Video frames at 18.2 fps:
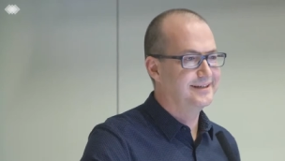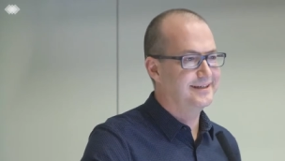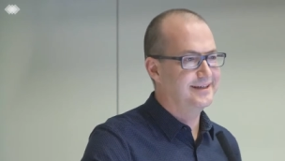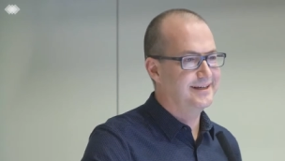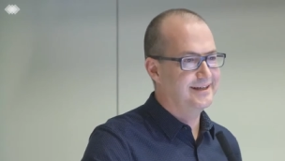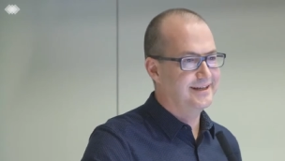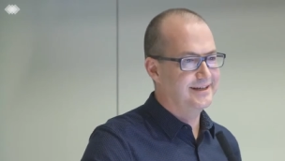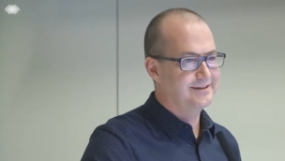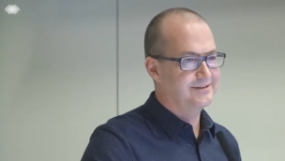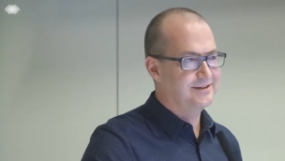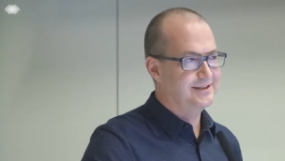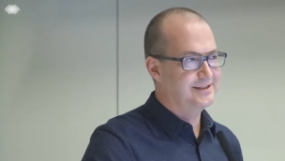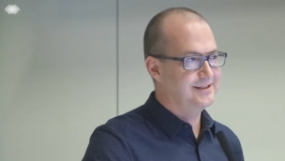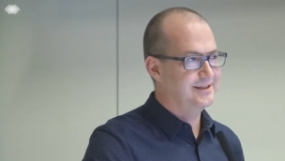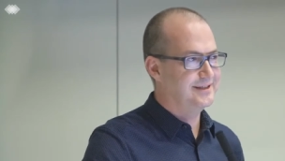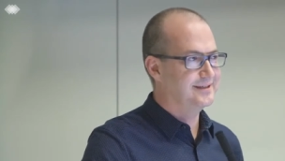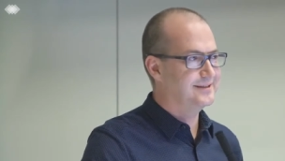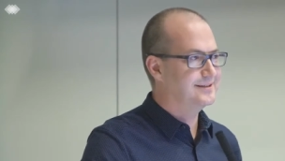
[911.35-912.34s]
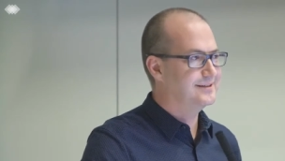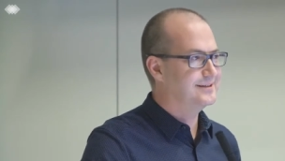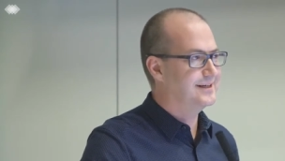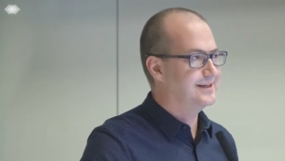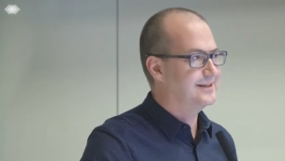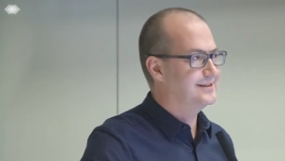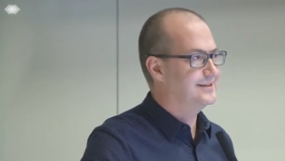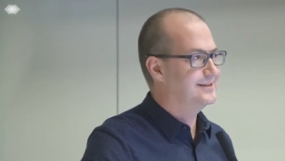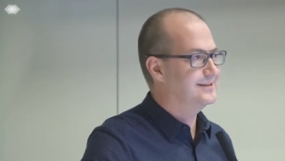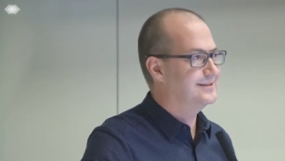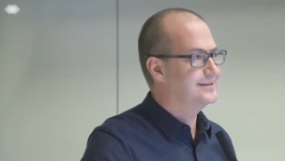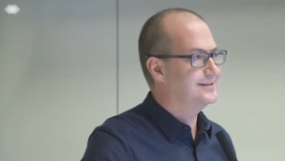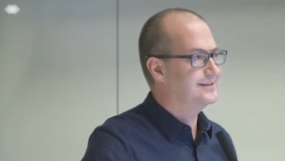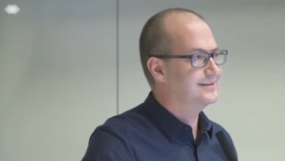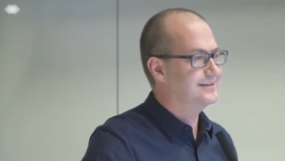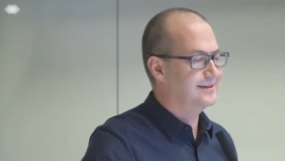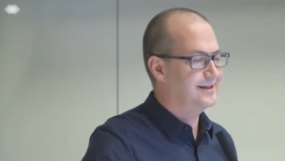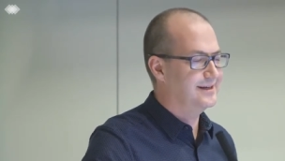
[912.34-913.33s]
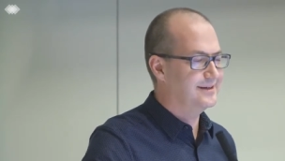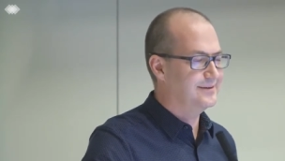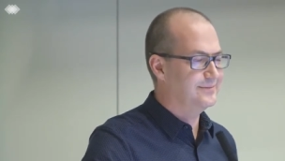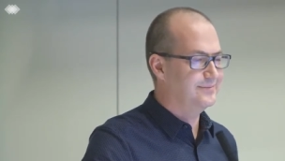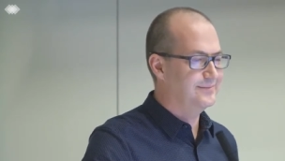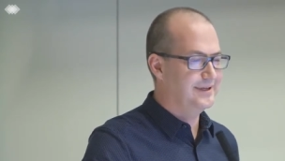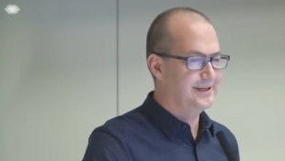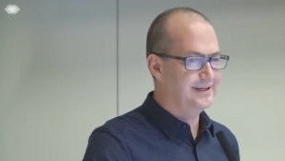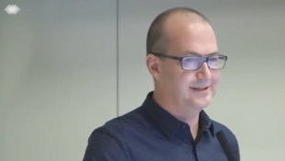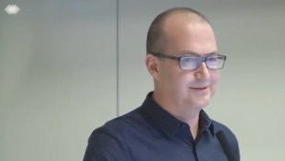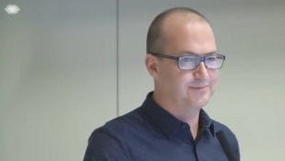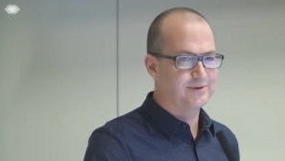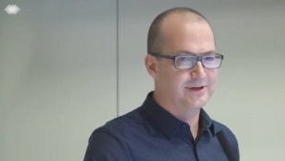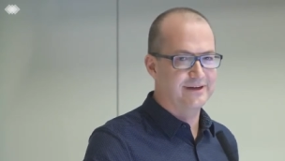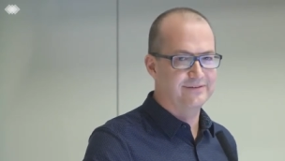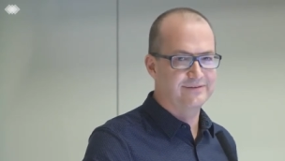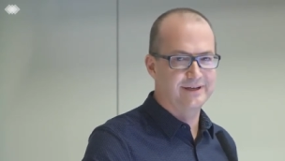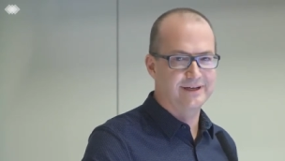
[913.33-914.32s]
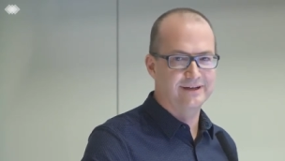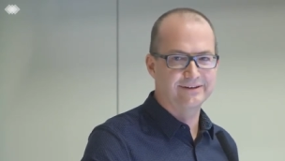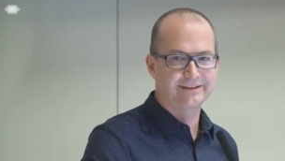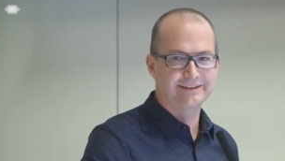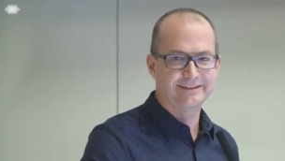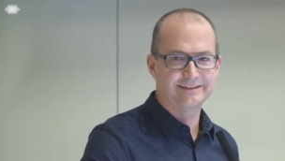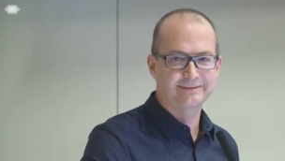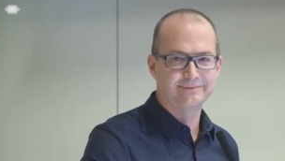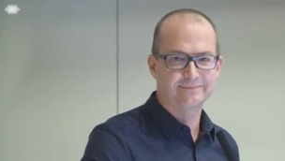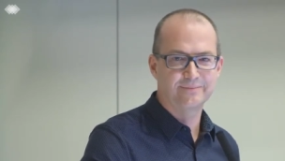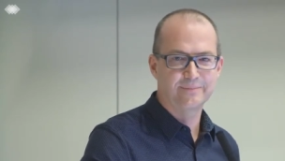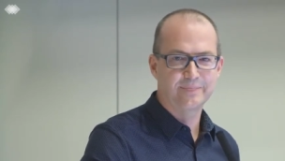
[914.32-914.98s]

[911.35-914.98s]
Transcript: in increasing sessions um, in deprived areas.